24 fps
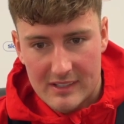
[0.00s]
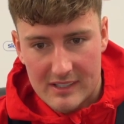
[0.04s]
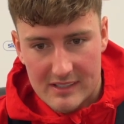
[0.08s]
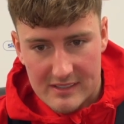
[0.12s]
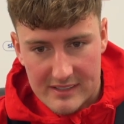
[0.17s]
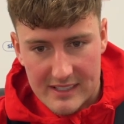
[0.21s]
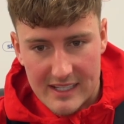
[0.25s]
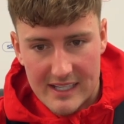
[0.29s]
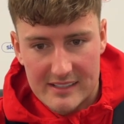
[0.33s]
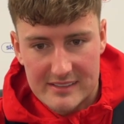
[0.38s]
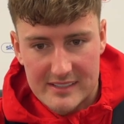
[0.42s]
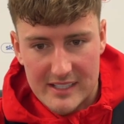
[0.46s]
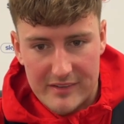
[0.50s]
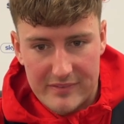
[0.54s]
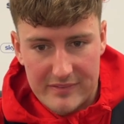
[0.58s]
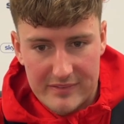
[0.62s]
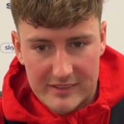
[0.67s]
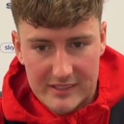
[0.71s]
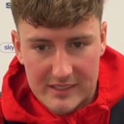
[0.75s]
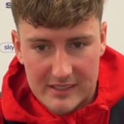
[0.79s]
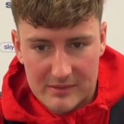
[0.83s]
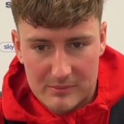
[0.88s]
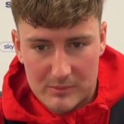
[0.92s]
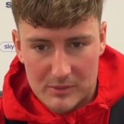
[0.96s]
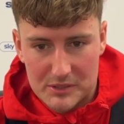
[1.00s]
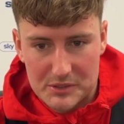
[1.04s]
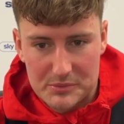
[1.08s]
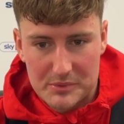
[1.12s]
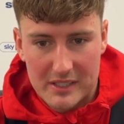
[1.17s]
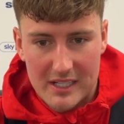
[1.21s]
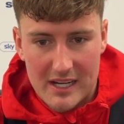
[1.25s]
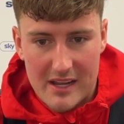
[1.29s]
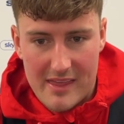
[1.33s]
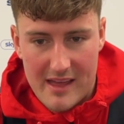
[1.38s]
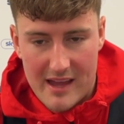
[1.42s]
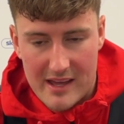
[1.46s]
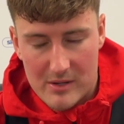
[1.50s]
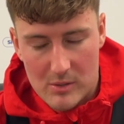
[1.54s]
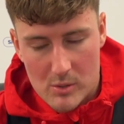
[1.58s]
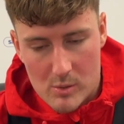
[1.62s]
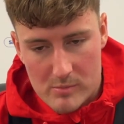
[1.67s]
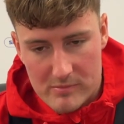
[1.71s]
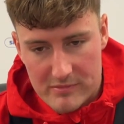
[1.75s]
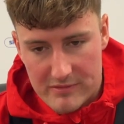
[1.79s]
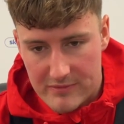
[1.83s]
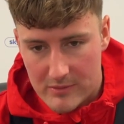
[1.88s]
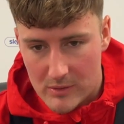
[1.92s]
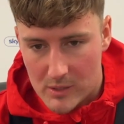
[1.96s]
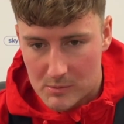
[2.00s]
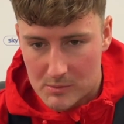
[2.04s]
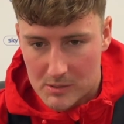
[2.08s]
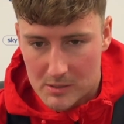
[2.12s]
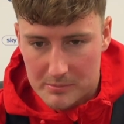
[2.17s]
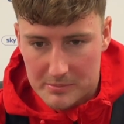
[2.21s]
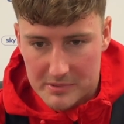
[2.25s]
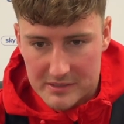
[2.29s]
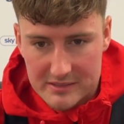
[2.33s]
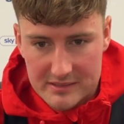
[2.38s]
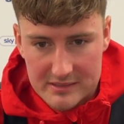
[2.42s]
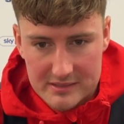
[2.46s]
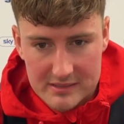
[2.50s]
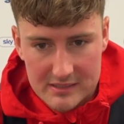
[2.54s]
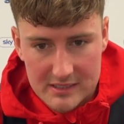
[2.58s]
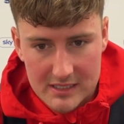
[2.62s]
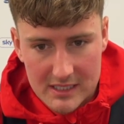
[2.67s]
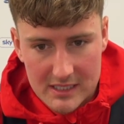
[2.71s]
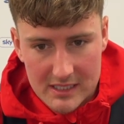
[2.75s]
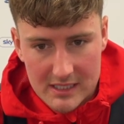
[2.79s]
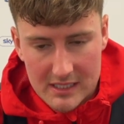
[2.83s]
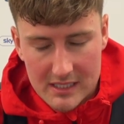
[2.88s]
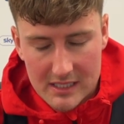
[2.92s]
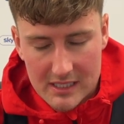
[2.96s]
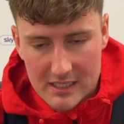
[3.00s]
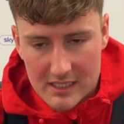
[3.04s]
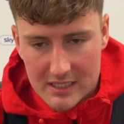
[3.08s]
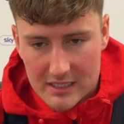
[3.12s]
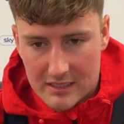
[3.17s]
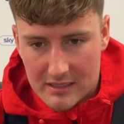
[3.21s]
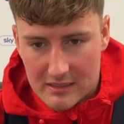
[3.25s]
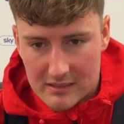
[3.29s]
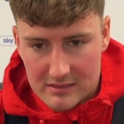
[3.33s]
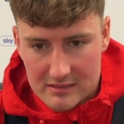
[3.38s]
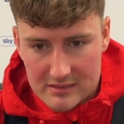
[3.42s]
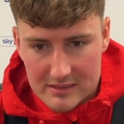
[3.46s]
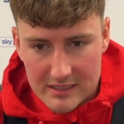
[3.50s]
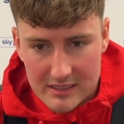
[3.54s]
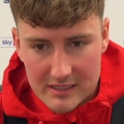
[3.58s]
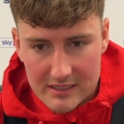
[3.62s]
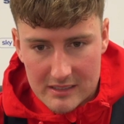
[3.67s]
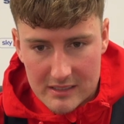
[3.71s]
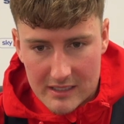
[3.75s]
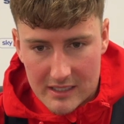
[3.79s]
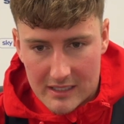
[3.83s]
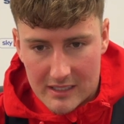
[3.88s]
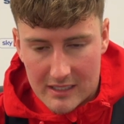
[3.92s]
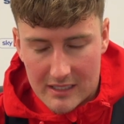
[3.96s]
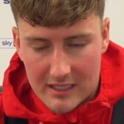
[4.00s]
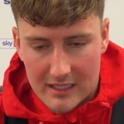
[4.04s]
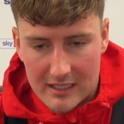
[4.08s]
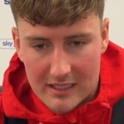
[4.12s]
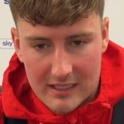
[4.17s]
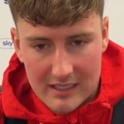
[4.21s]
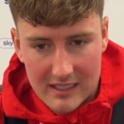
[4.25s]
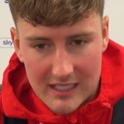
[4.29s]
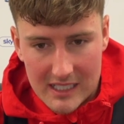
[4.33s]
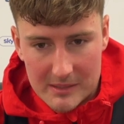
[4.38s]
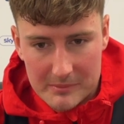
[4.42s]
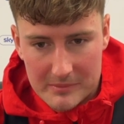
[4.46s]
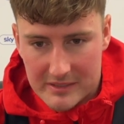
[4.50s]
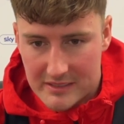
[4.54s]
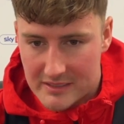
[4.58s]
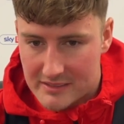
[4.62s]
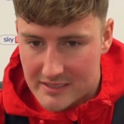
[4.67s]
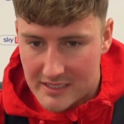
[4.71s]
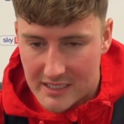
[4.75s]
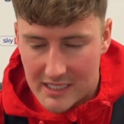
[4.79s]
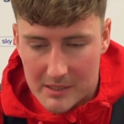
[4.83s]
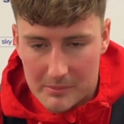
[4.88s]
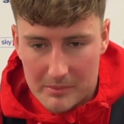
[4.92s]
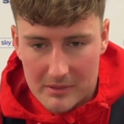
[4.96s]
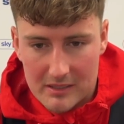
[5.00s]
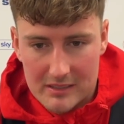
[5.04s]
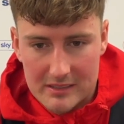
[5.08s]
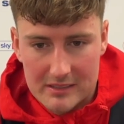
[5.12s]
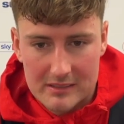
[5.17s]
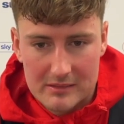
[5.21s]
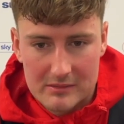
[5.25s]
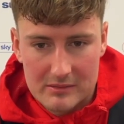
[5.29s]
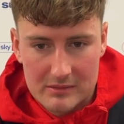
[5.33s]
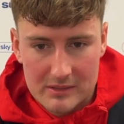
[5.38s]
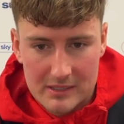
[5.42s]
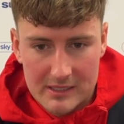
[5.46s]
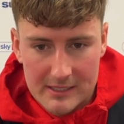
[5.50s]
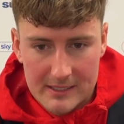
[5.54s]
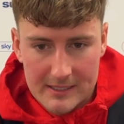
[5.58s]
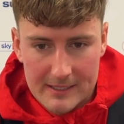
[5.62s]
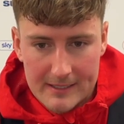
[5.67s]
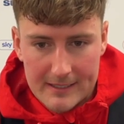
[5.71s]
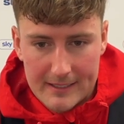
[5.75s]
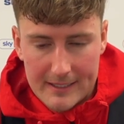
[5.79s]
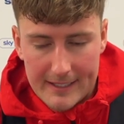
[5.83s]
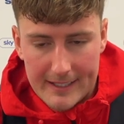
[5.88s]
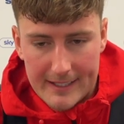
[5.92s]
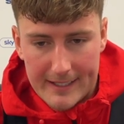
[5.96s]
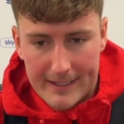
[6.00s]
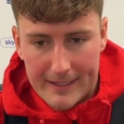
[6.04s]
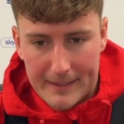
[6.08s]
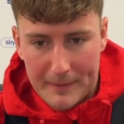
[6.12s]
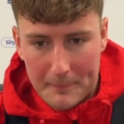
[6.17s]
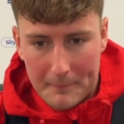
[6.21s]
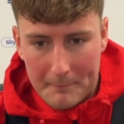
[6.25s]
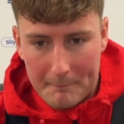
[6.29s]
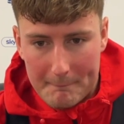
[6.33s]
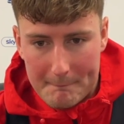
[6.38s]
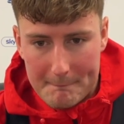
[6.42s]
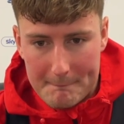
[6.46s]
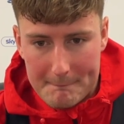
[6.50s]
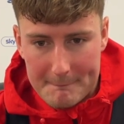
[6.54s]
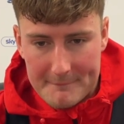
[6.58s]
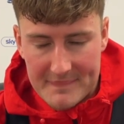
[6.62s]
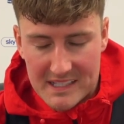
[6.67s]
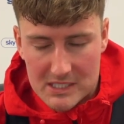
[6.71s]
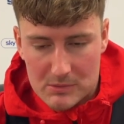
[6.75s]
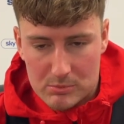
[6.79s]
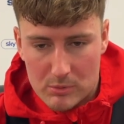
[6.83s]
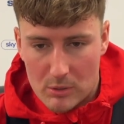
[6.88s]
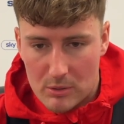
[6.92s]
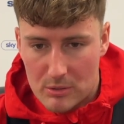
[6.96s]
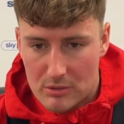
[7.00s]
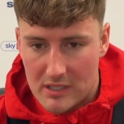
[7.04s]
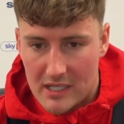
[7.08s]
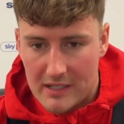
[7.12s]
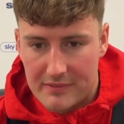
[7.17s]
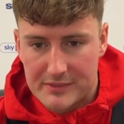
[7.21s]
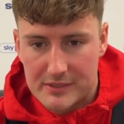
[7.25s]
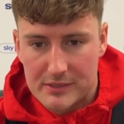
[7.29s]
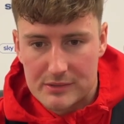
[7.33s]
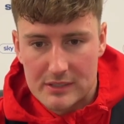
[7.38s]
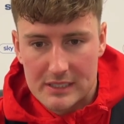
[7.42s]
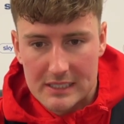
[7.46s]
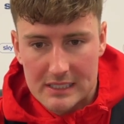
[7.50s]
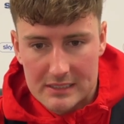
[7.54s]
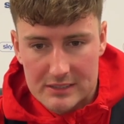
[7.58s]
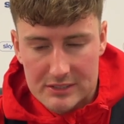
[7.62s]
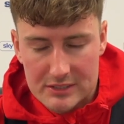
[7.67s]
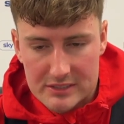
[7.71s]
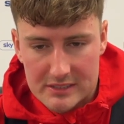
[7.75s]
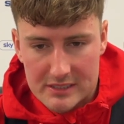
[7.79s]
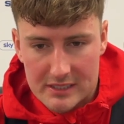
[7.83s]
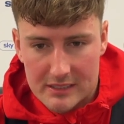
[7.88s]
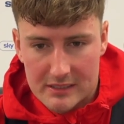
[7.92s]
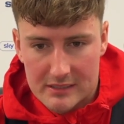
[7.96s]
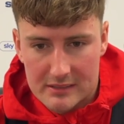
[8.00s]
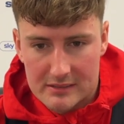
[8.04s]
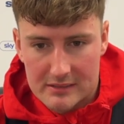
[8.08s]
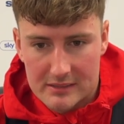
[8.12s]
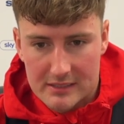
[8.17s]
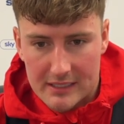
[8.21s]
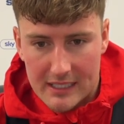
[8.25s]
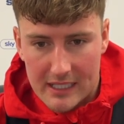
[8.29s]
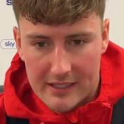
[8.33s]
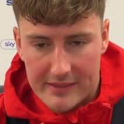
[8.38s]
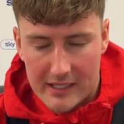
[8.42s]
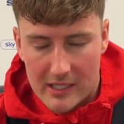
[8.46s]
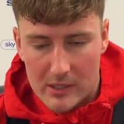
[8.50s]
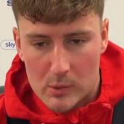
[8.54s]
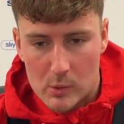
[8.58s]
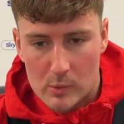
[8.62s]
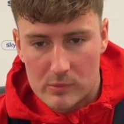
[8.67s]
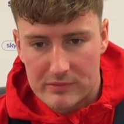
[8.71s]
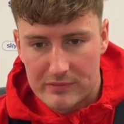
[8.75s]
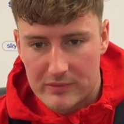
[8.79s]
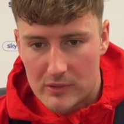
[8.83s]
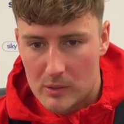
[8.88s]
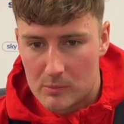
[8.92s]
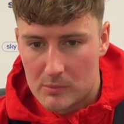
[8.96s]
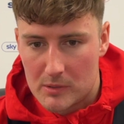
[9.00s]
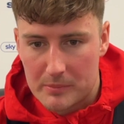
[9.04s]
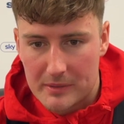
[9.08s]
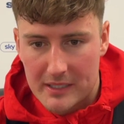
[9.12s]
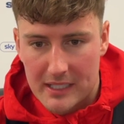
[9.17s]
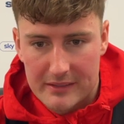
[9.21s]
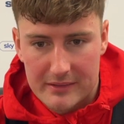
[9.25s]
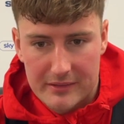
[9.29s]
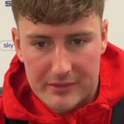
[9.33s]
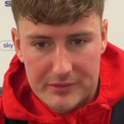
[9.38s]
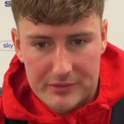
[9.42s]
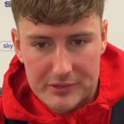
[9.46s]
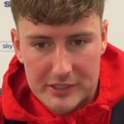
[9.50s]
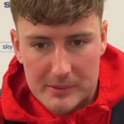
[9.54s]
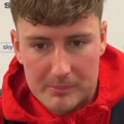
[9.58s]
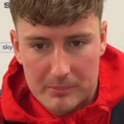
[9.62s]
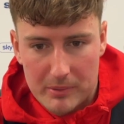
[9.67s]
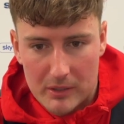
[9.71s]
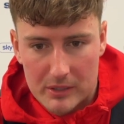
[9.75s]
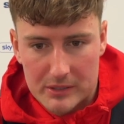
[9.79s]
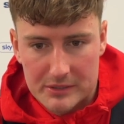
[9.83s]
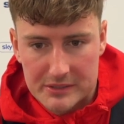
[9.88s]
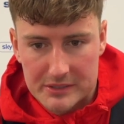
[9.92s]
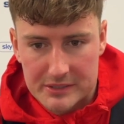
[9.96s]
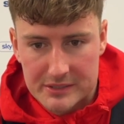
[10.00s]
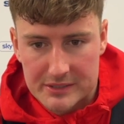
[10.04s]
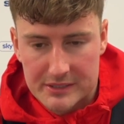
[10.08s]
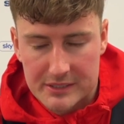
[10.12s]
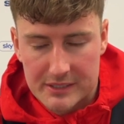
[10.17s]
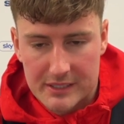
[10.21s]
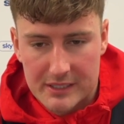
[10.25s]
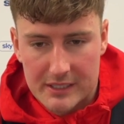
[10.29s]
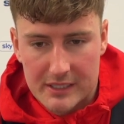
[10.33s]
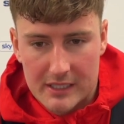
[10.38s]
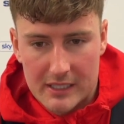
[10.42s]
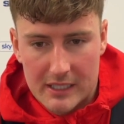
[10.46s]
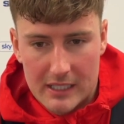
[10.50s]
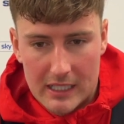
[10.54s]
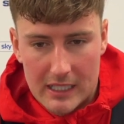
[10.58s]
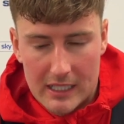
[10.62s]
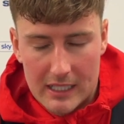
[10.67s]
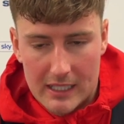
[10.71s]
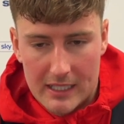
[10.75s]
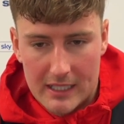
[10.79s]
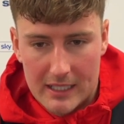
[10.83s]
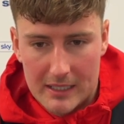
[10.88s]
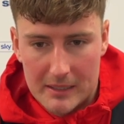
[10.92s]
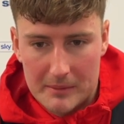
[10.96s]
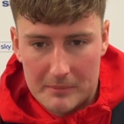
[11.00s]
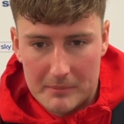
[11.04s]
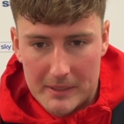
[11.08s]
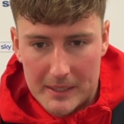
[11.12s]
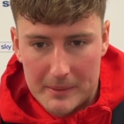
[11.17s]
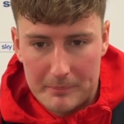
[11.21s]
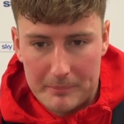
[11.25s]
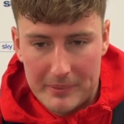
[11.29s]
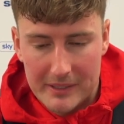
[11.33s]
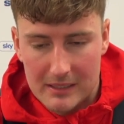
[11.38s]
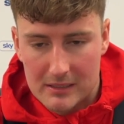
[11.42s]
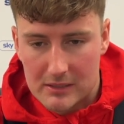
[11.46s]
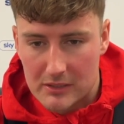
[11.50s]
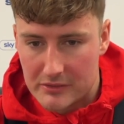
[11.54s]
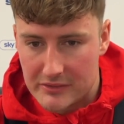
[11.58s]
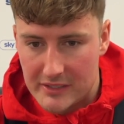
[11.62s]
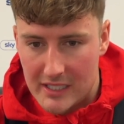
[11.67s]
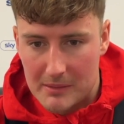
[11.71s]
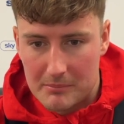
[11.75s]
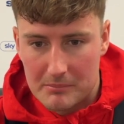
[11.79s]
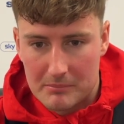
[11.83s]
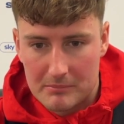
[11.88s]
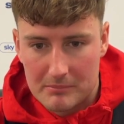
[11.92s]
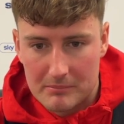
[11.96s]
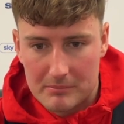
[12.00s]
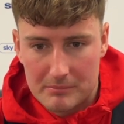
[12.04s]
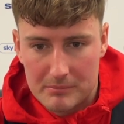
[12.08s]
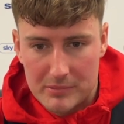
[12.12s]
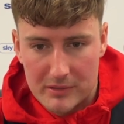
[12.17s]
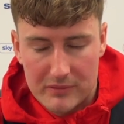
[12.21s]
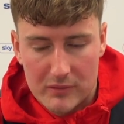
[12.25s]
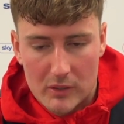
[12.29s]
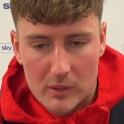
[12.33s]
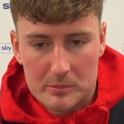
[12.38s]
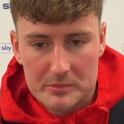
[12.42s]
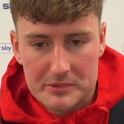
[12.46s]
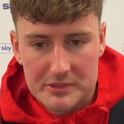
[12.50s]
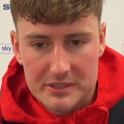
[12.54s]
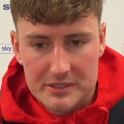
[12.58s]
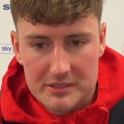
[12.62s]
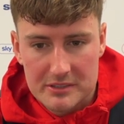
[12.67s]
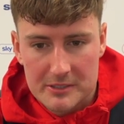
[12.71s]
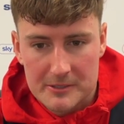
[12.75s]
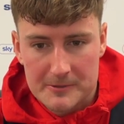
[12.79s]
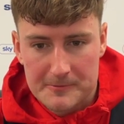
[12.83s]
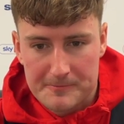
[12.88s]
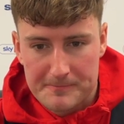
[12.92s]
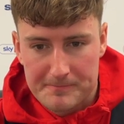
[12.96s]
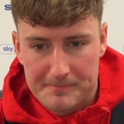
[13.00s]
Yeah, definitely. Once we get that home form up, you'll see a climb in the table, and that's what we're after, really, just to get that home form up, get the 3 points, and build on them performances.